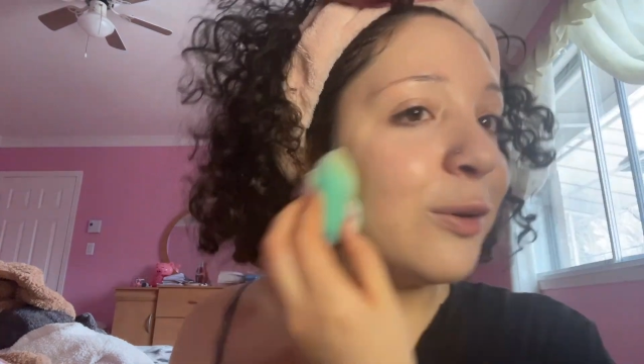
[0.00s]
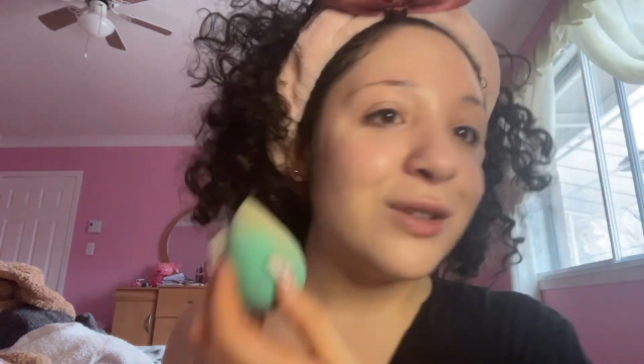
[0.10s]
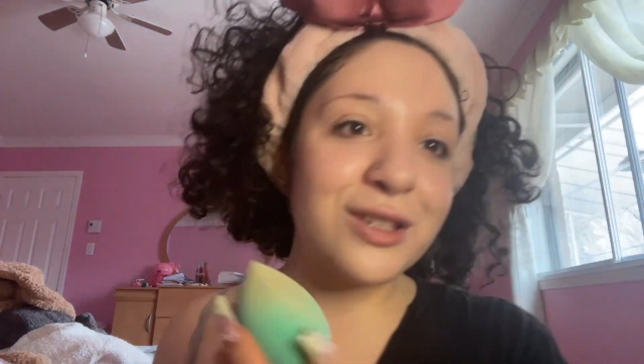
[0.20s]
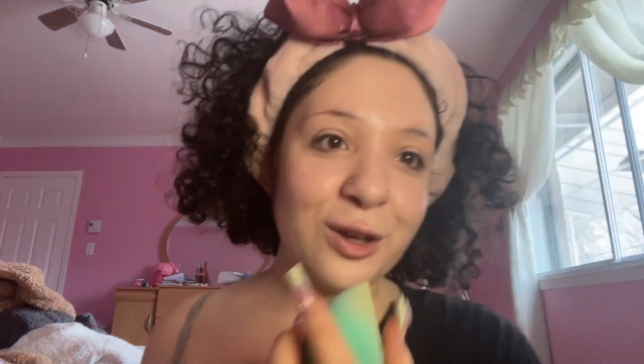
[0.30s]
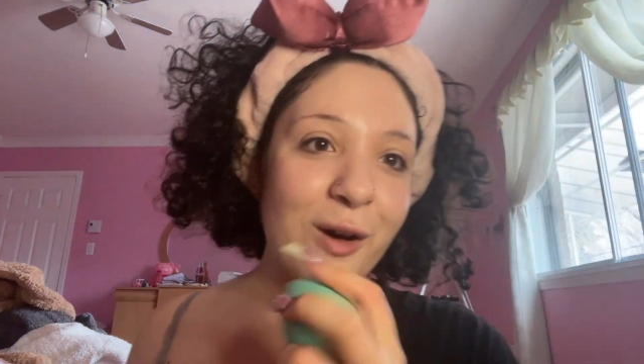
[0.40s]

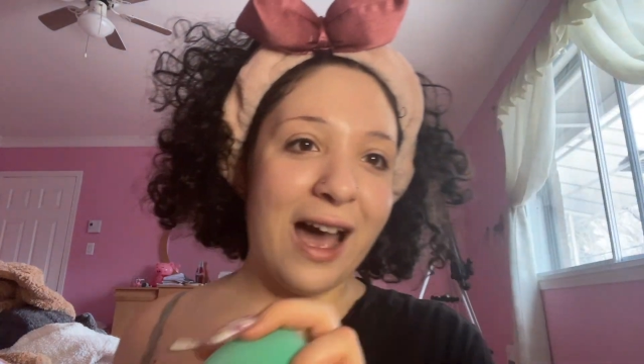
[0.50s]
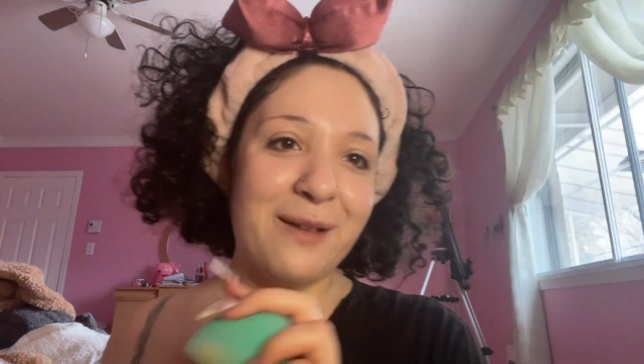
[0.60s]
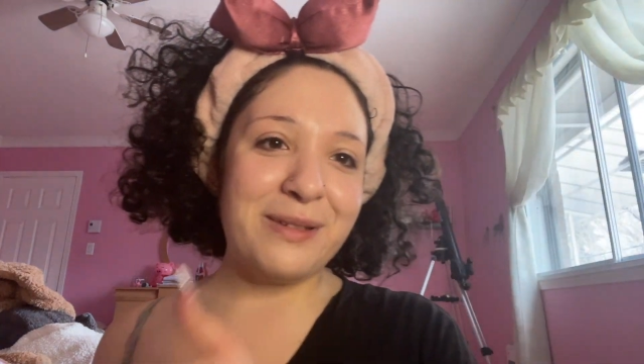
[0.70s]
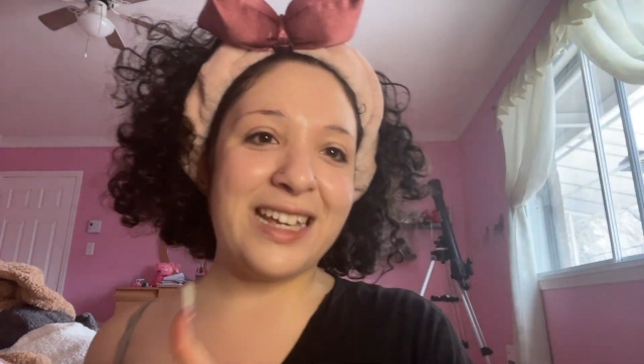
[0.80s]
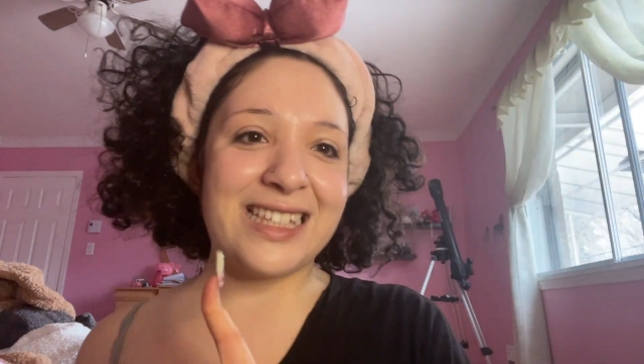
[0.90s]
was so
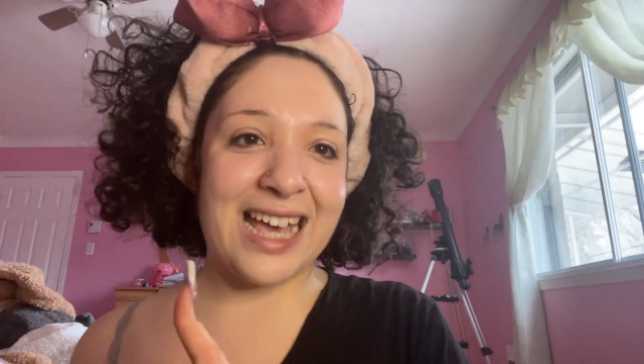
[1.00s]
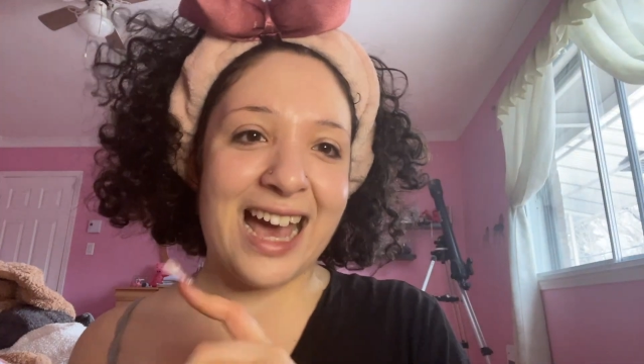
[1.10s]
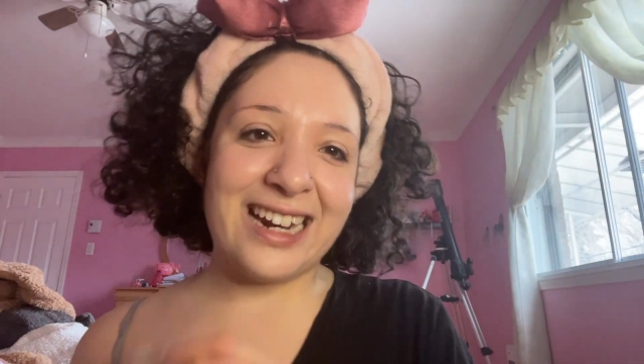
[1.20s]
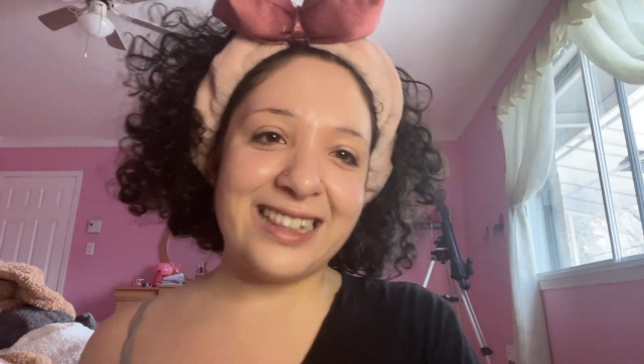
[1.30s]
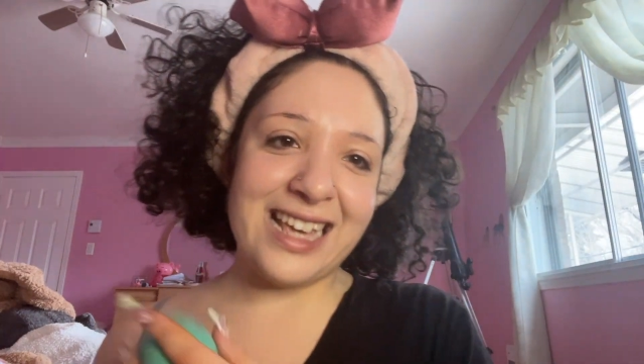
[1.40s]
happy because I
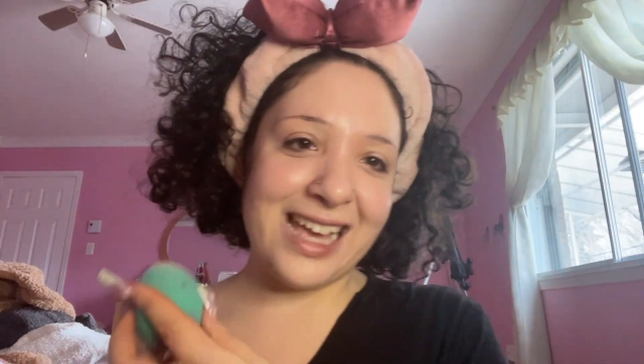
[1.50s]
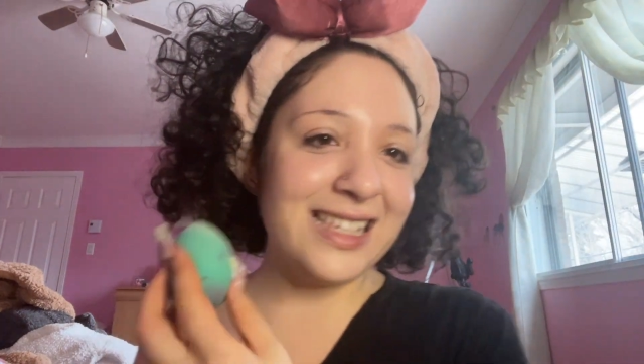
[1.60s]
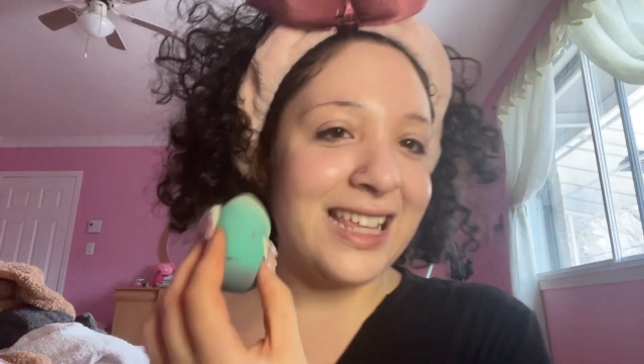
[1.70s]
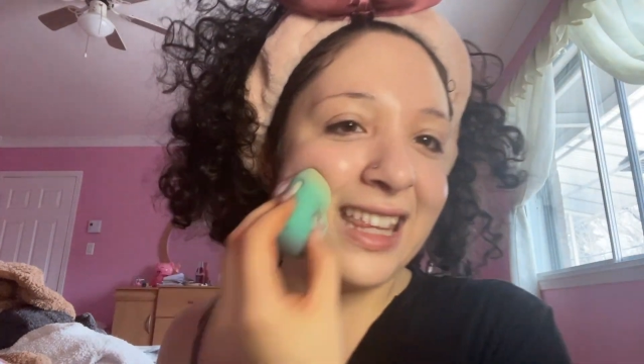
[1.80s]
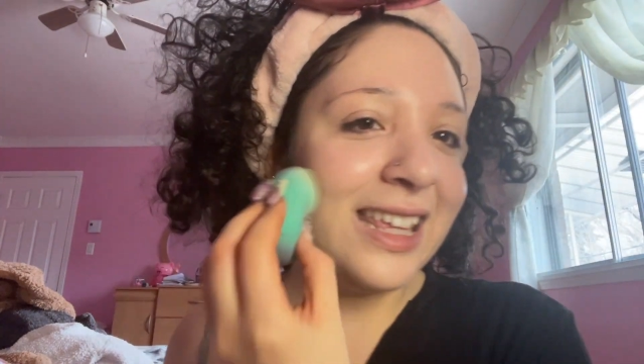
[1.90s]
had a
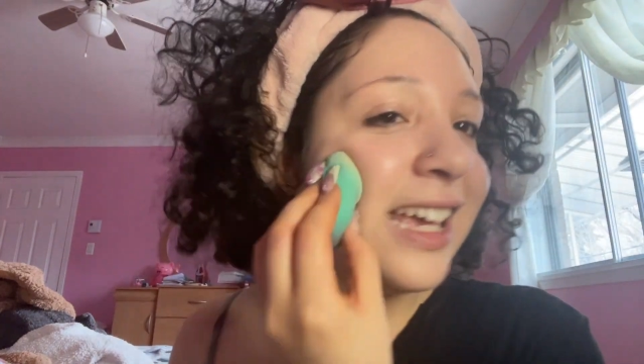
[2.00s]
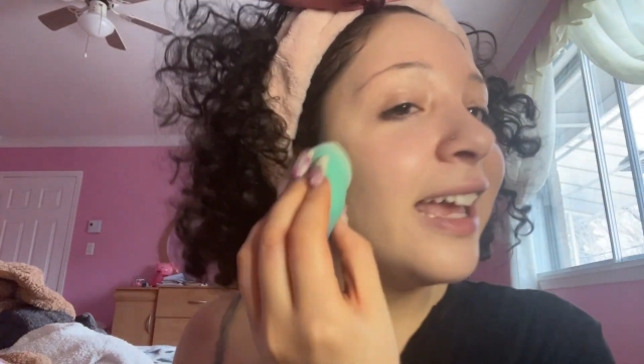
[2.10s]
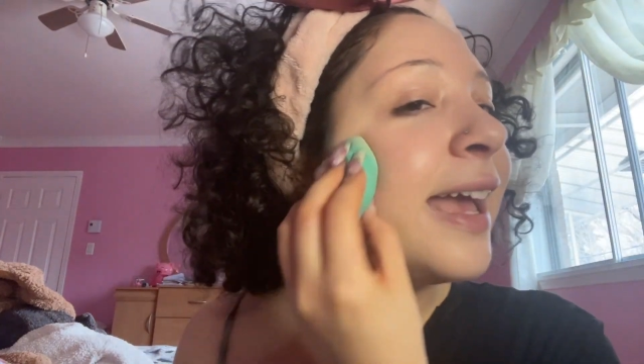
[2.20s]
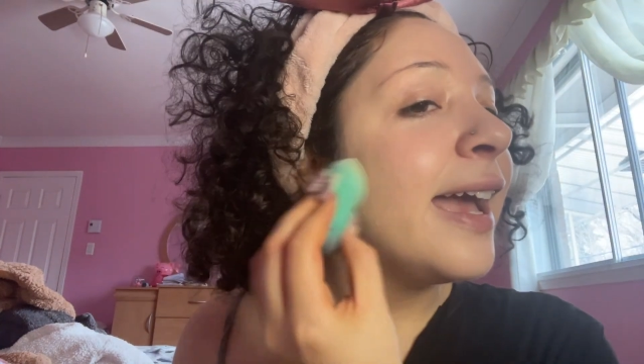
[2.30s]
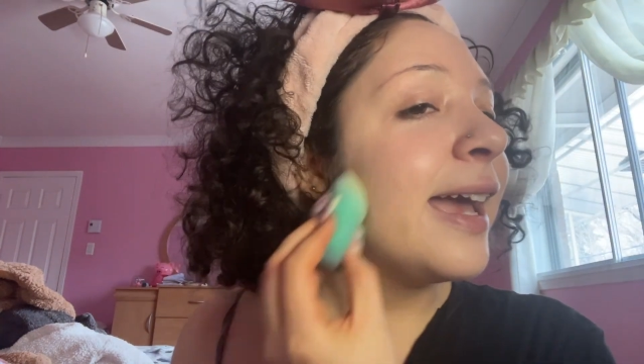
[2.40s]
test that day
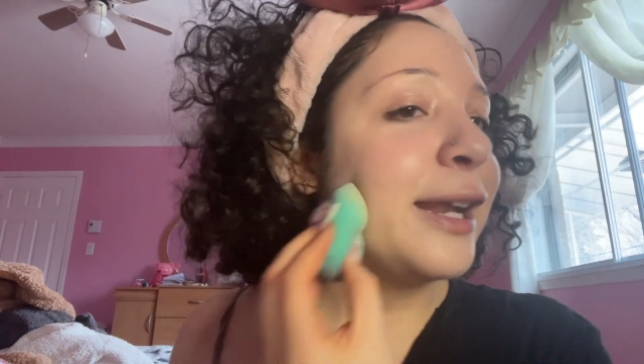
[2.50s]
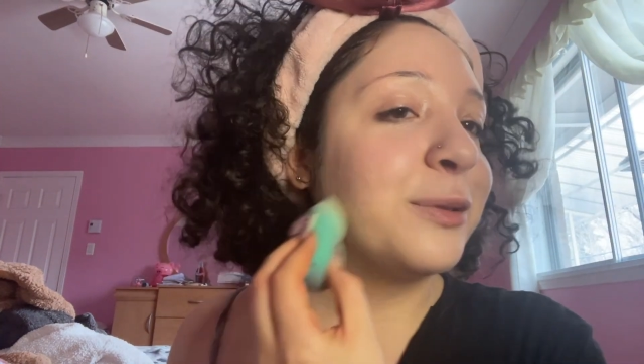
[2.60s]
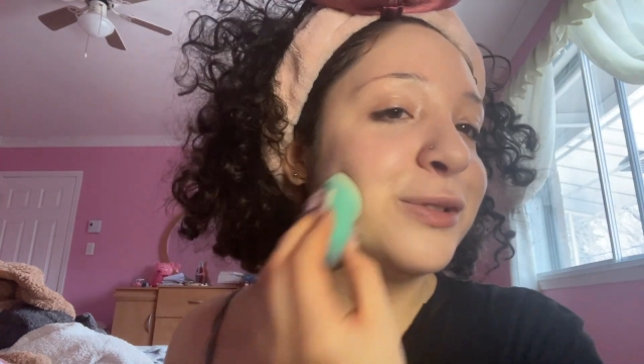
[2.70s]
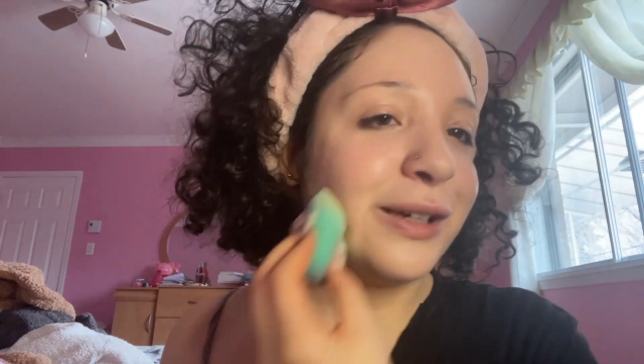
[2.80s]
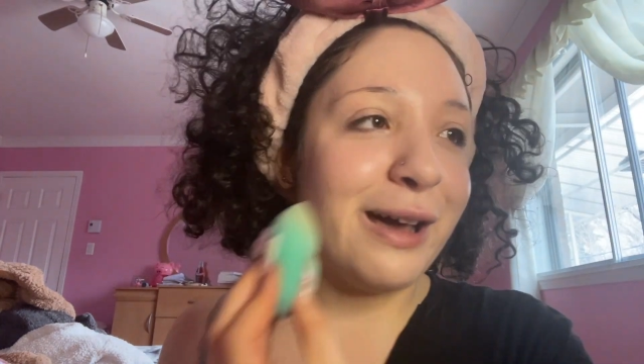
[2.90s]
and I
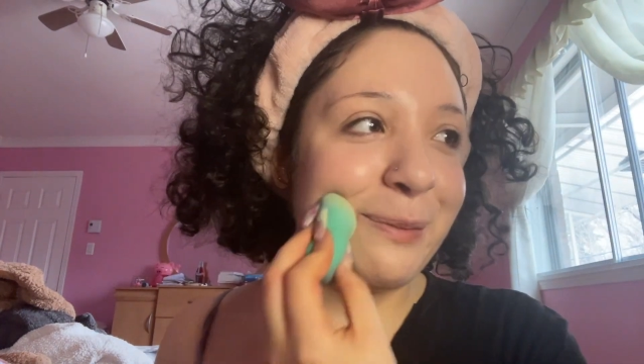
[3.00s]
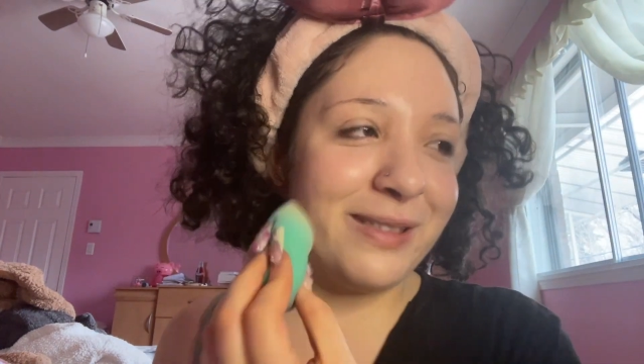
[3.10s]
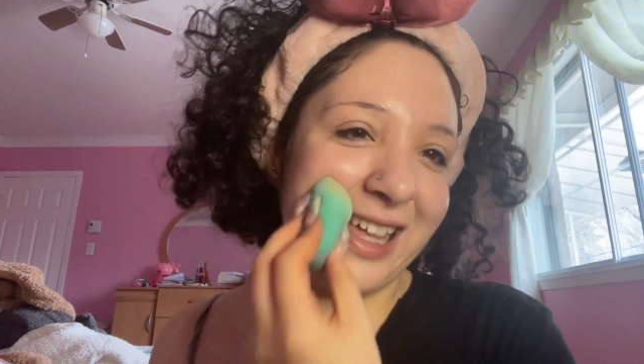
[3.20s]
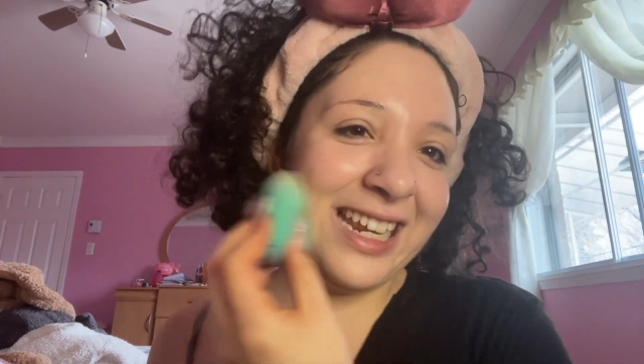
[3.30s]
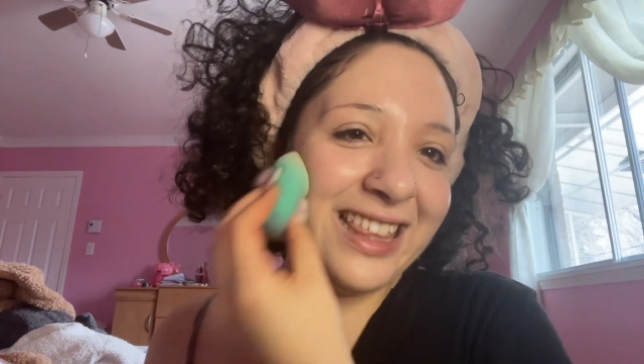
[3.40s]
was so happy
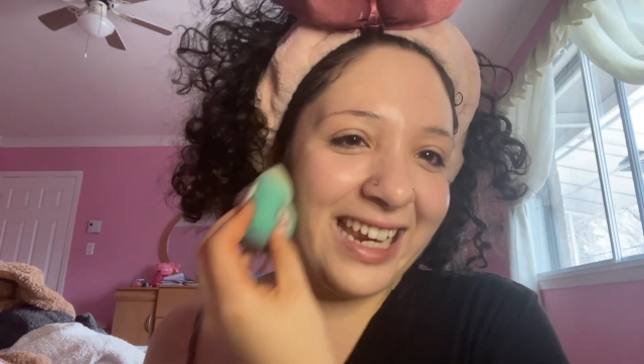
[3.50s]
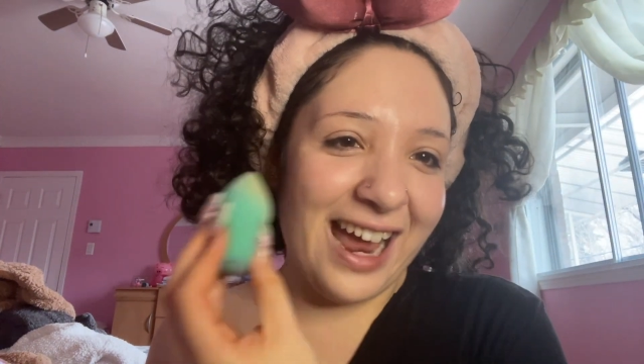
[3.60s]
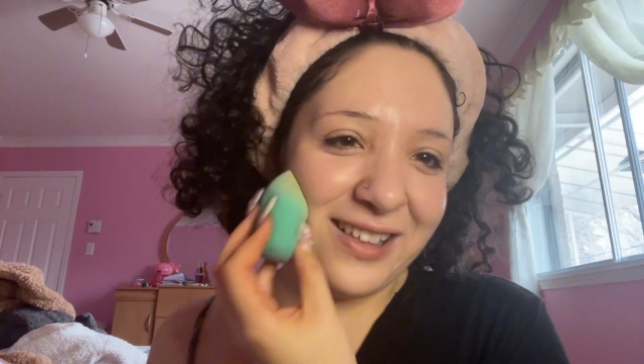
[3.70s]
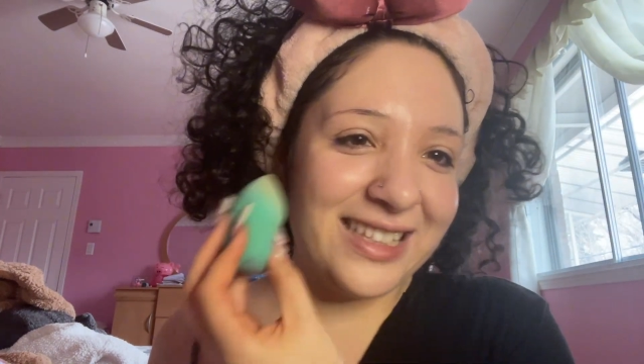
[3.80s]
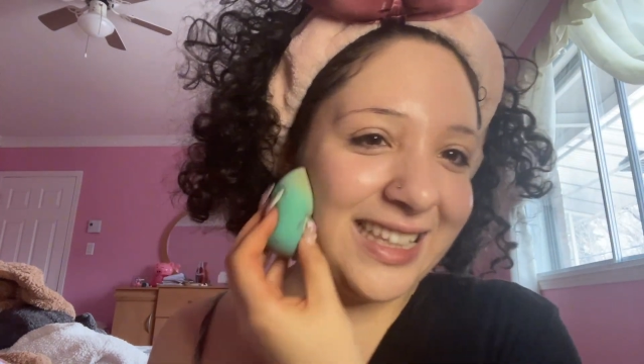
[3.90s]
that I didn't
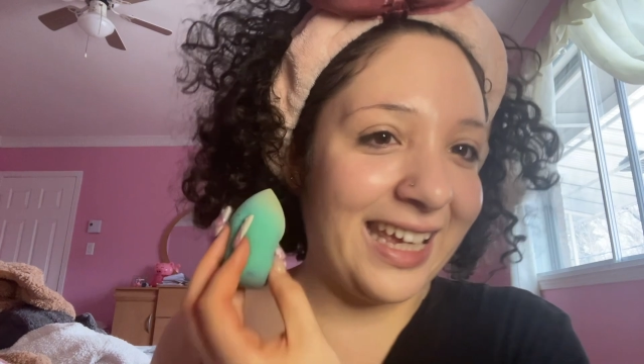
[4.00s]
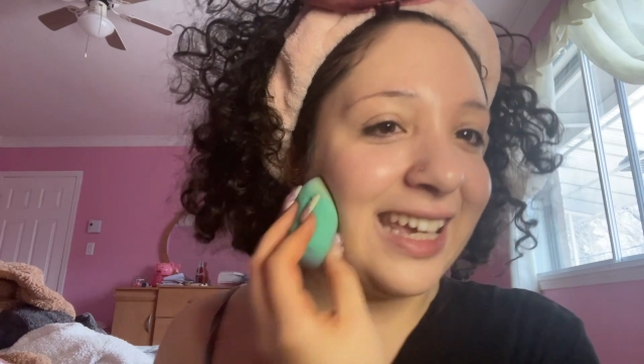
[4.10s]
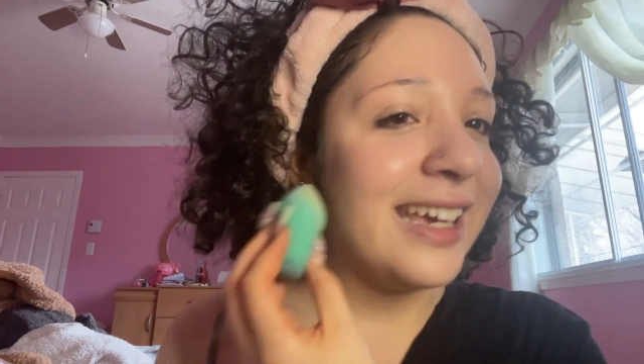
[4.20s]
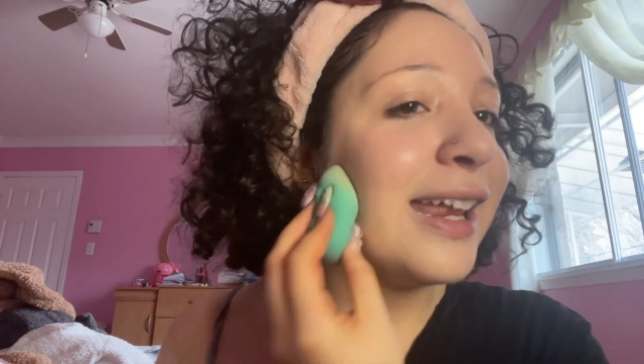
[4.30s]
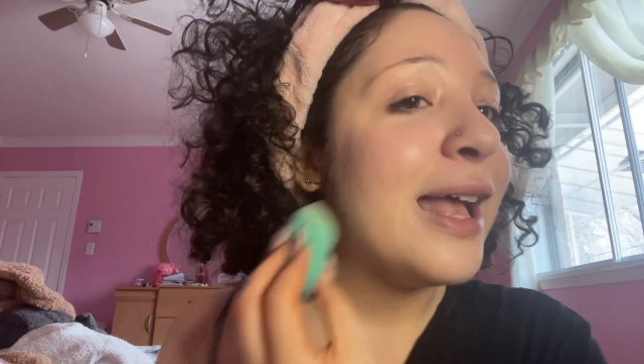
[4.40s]
have to take
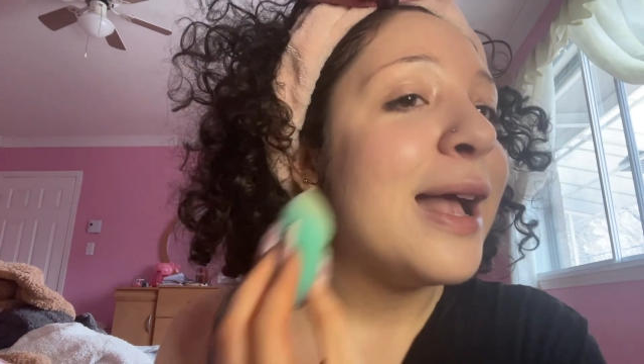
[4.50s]
it.